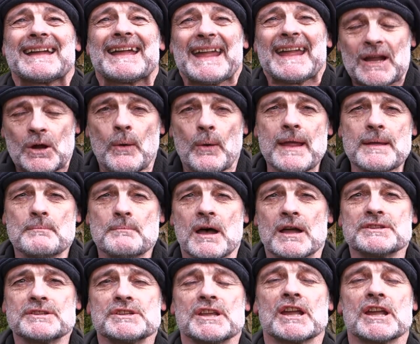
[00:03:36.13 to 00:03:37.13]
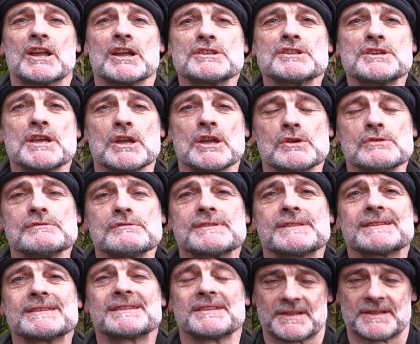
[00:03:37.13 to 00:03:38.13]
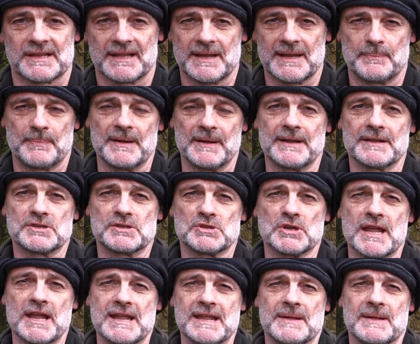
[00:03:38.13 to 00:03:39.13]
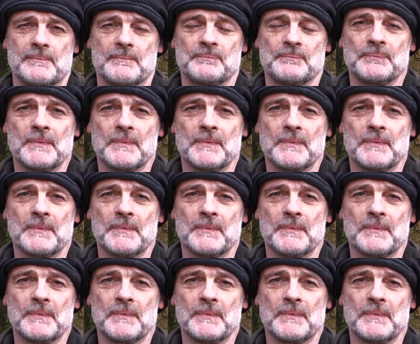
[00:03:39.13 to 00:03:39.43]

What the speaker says: equipment you could use to sleep in a tree.